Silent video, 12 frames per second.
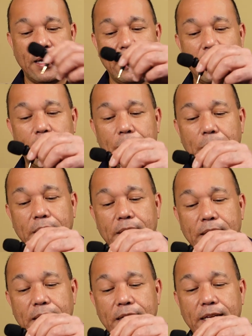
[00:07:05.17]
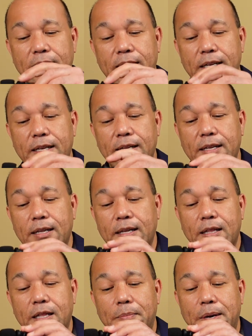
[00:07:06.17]
and then plug in
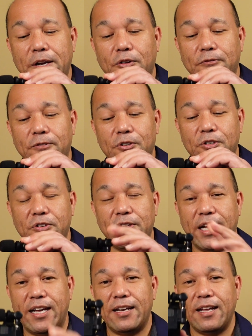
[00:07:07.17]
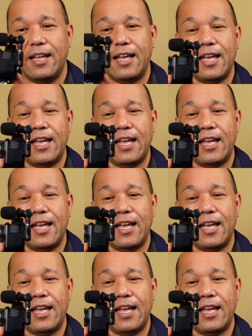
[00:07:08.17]
the microphone to that,